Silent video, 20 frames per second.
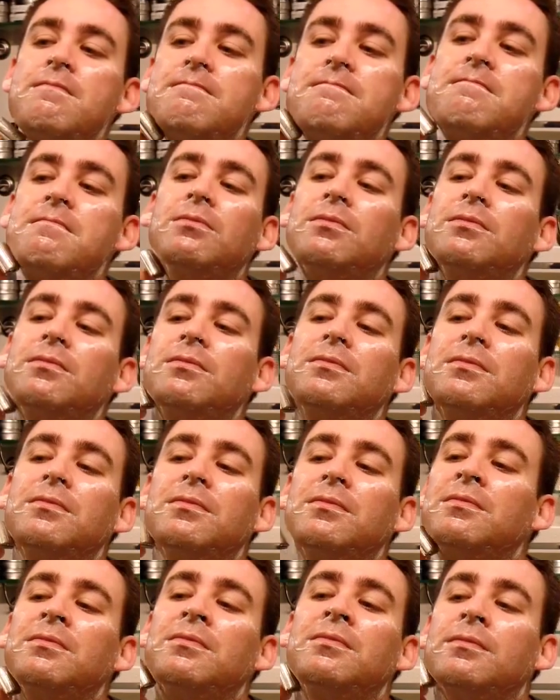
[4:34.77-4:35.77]

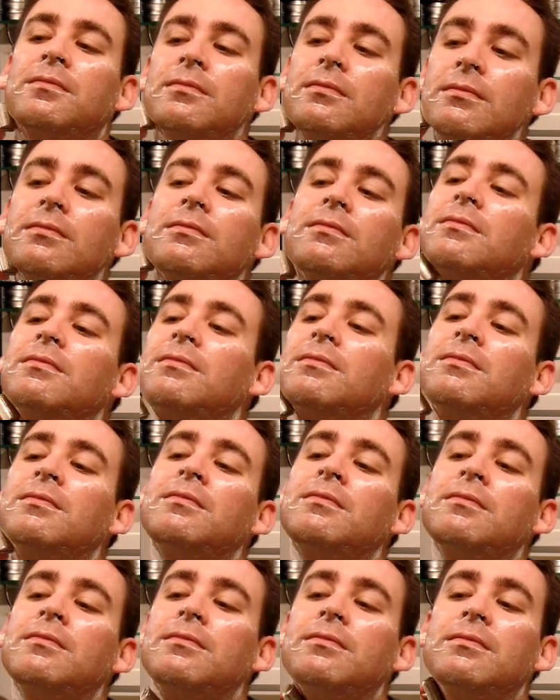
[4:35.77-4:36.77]

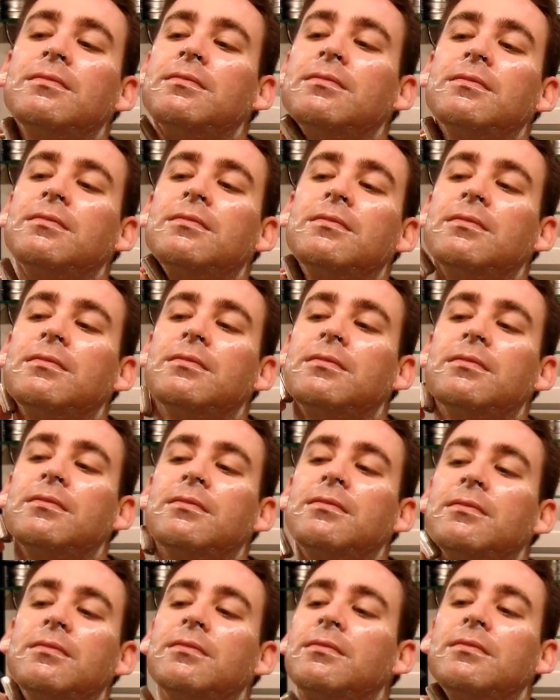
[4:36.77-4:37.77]

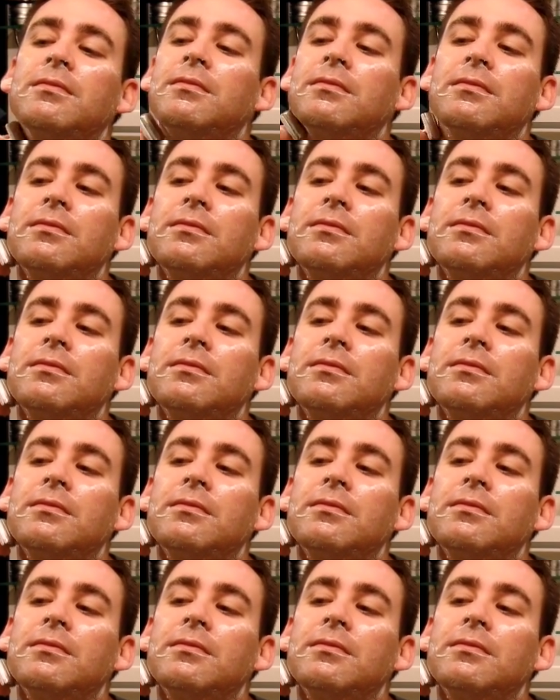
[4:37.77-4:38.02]
No one is speaking in this clip.